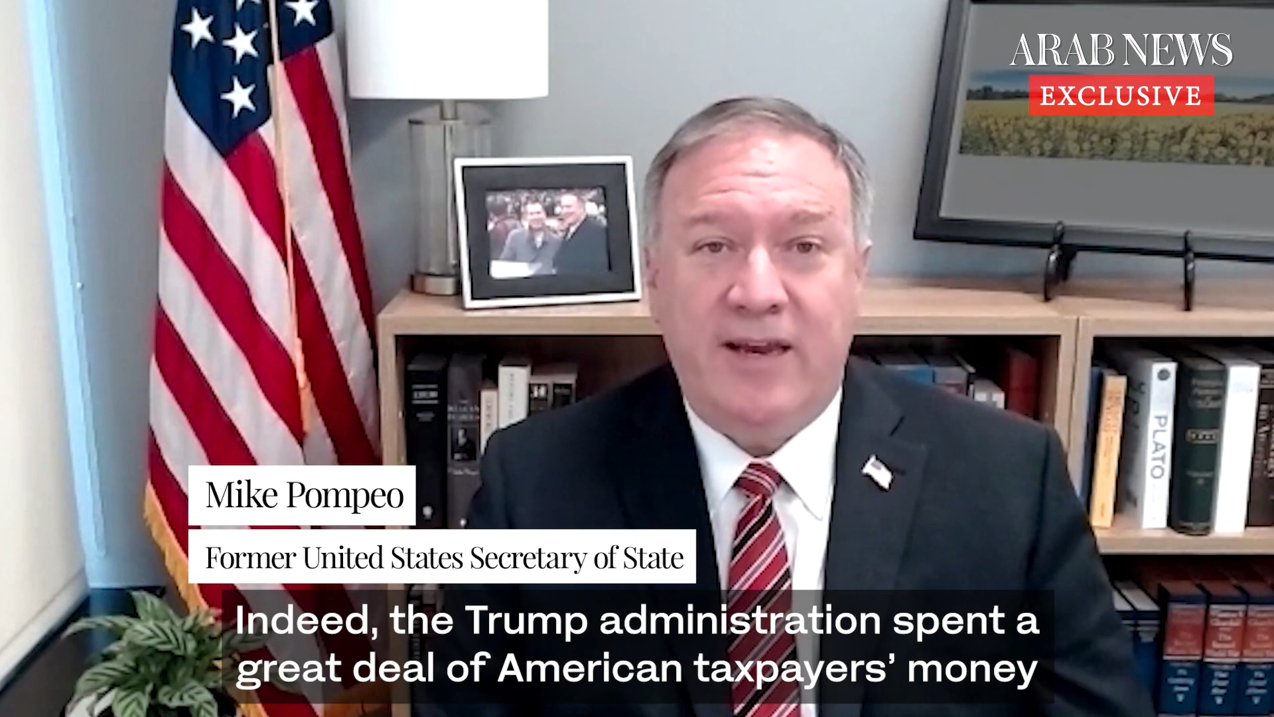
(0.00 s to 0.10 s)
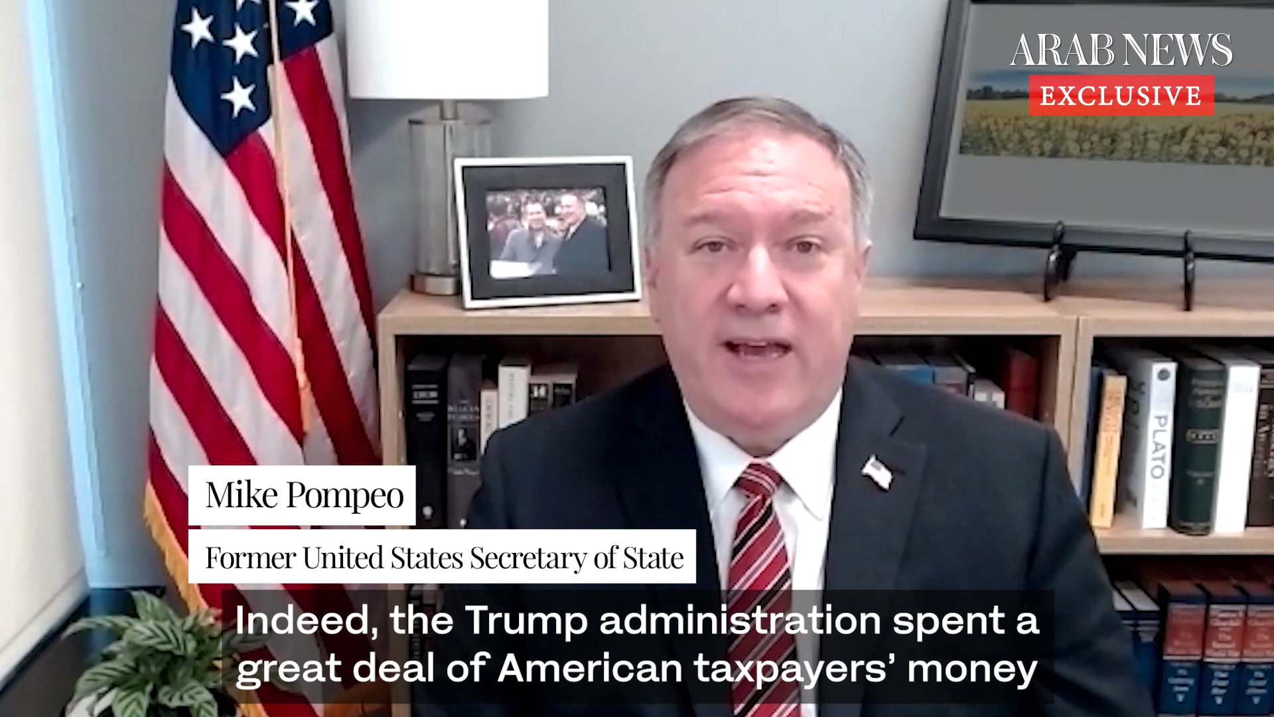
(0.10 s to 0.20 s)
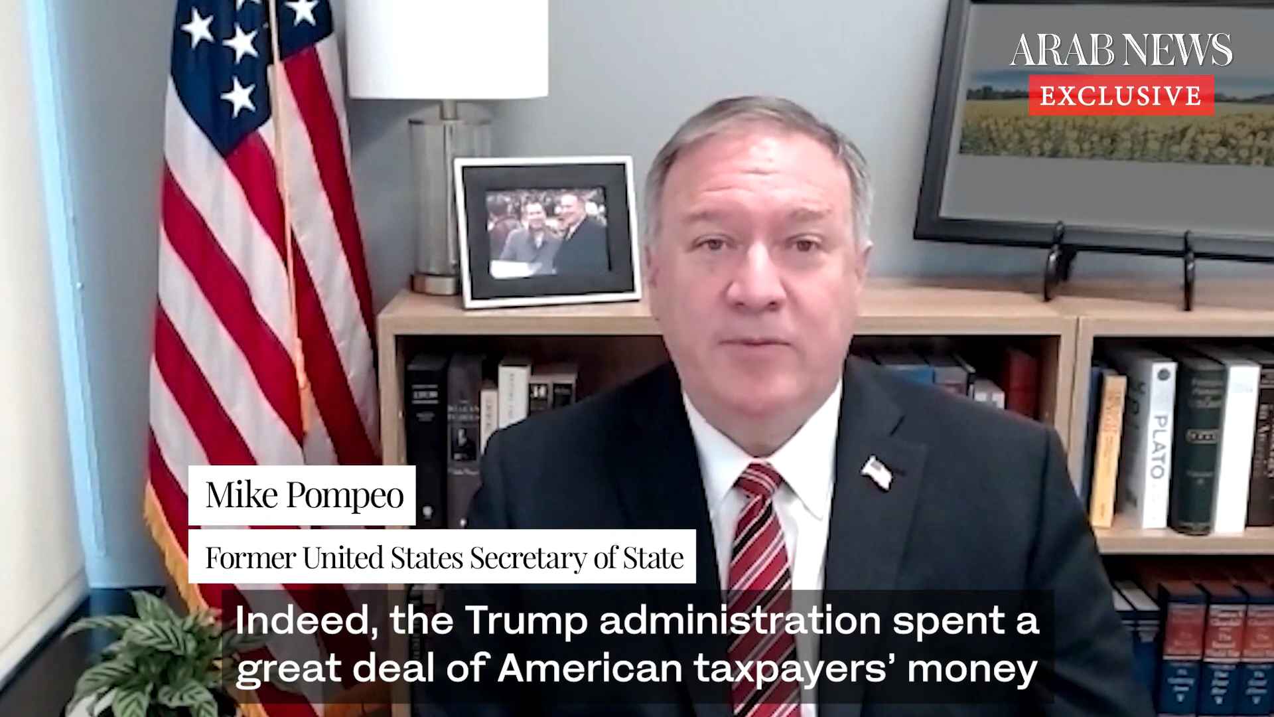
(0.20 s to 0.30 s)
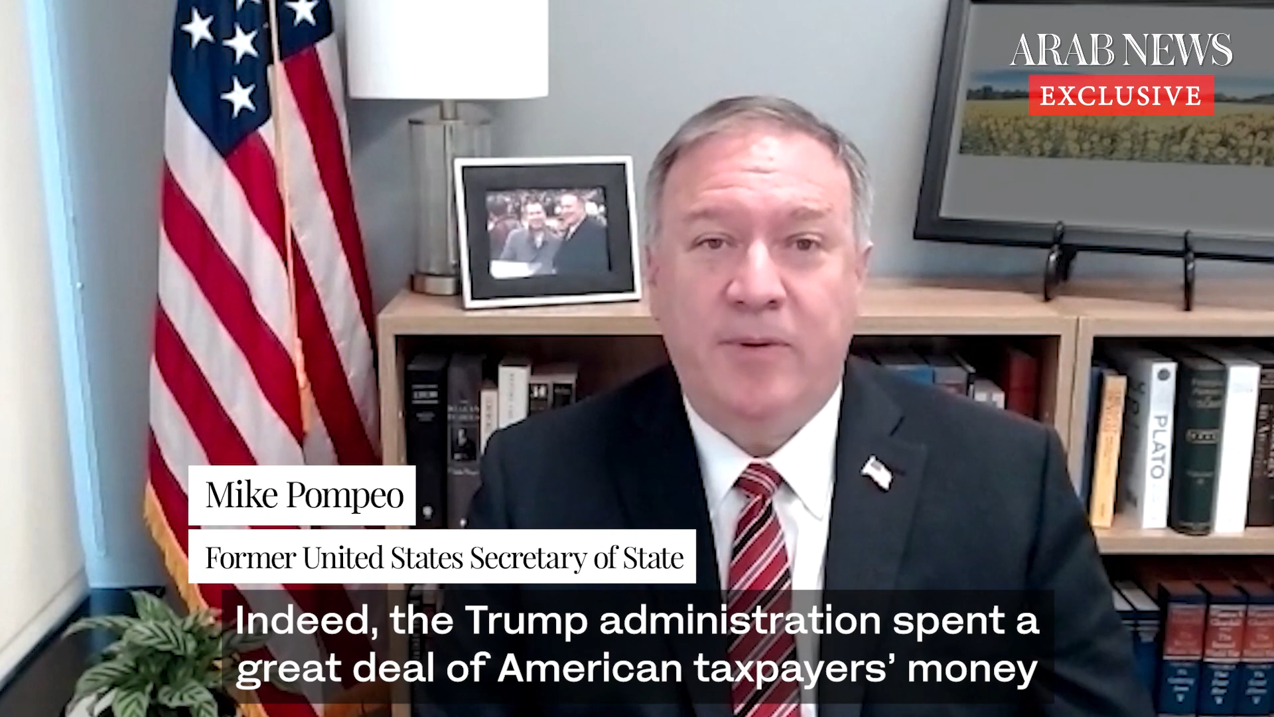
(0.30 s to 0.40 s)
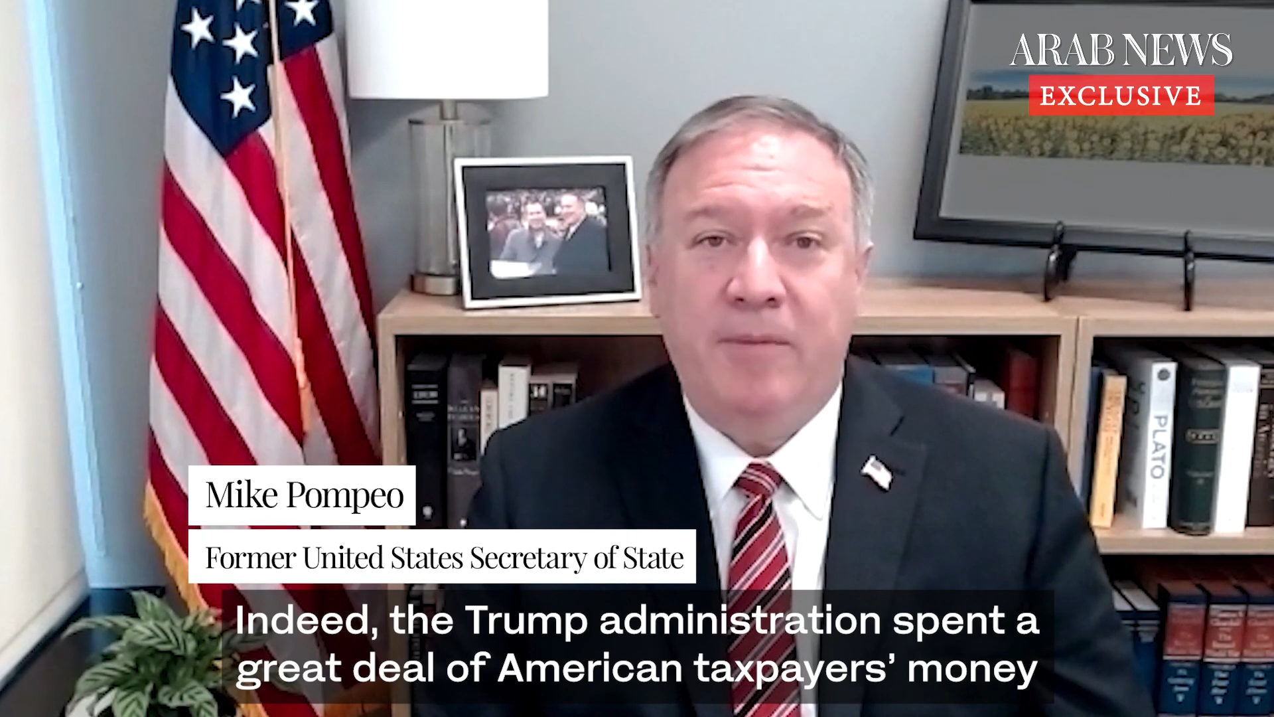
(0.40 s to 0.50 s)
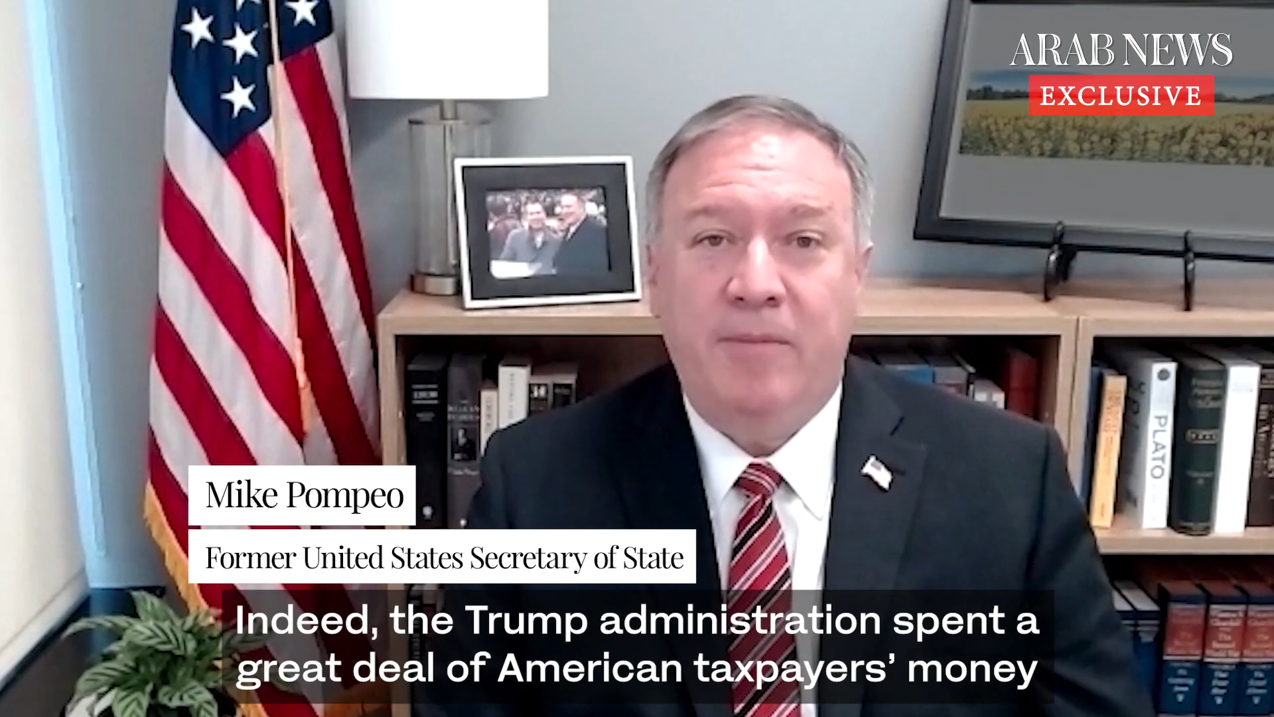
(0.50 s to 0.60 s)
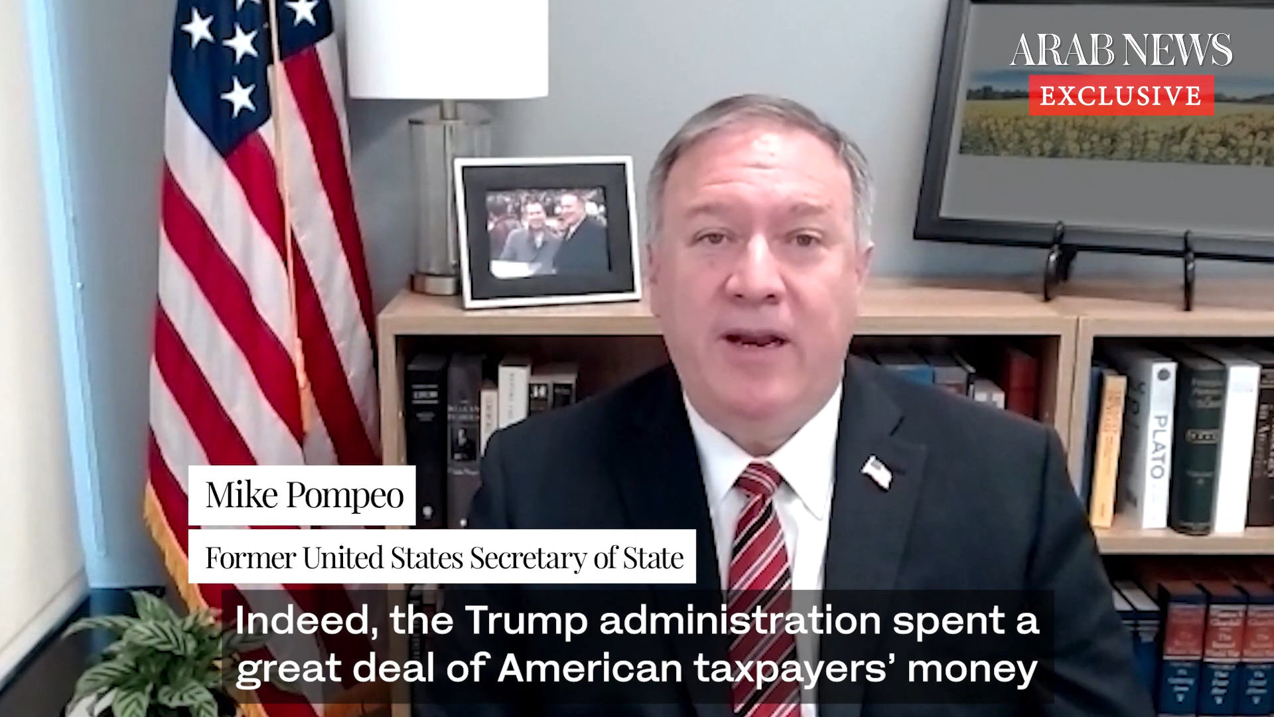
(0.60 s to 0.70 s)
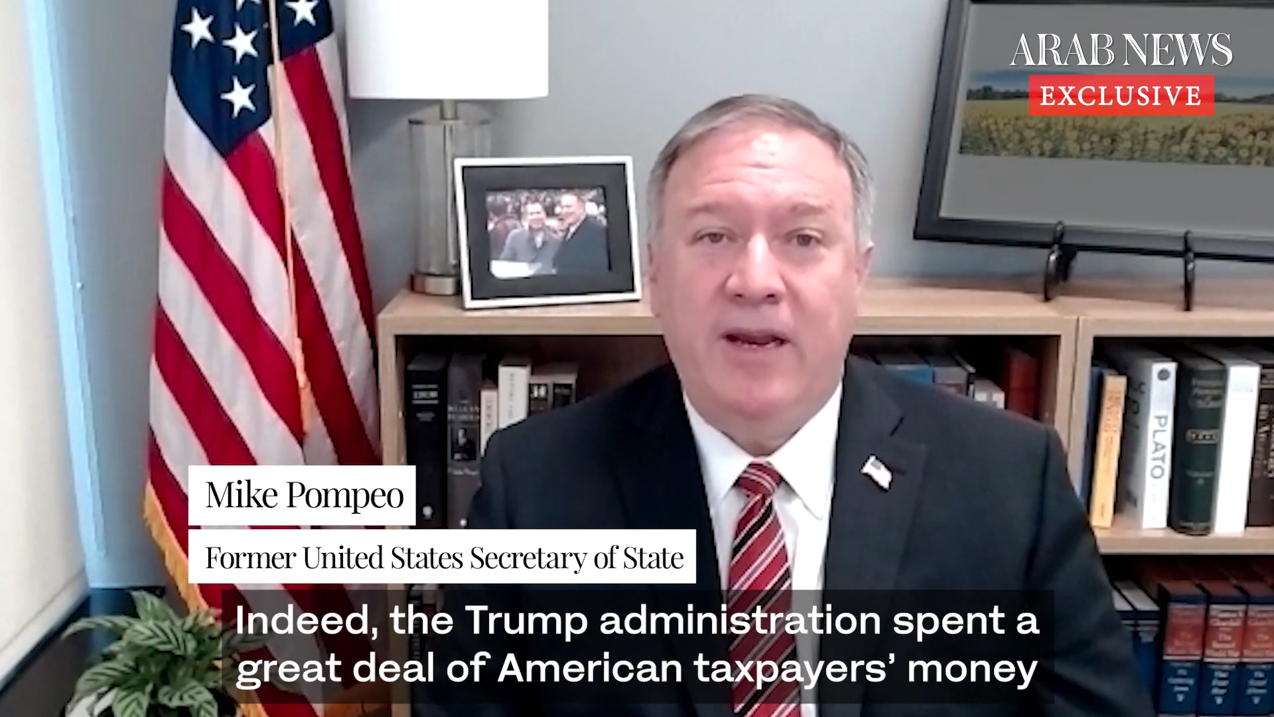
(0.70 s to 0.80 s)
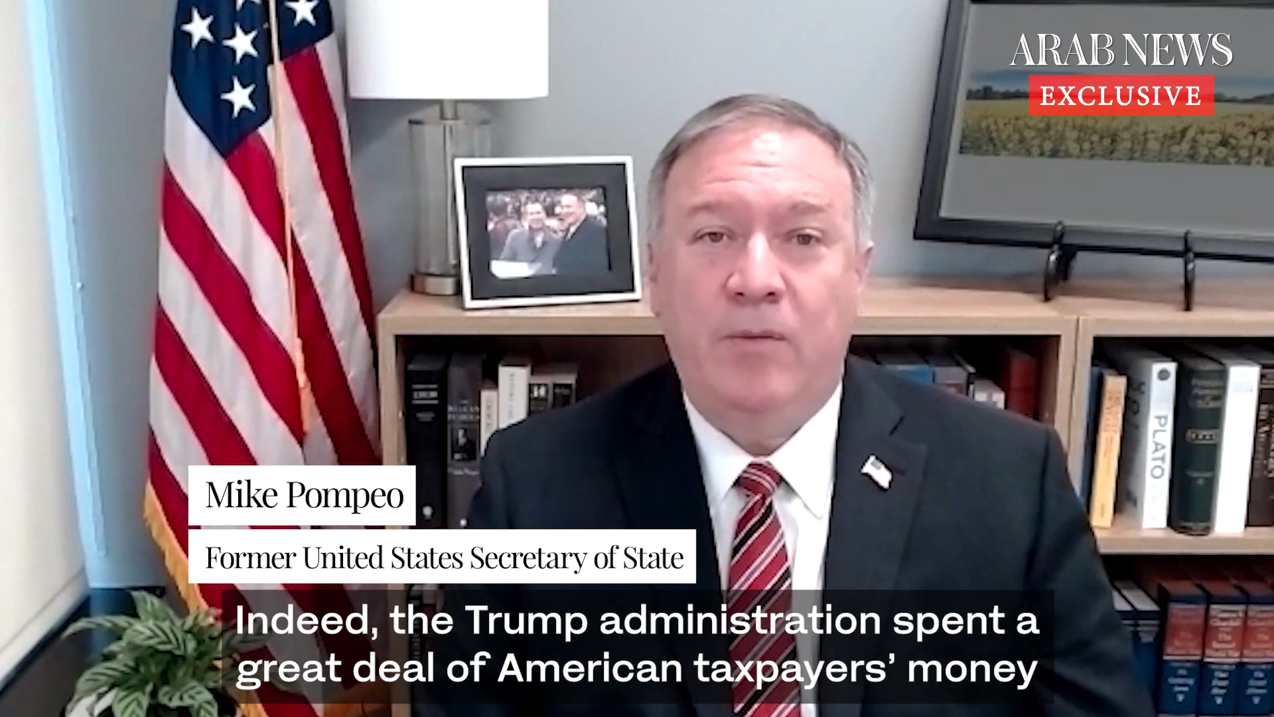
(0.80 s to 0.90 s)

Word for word: taxpayer money,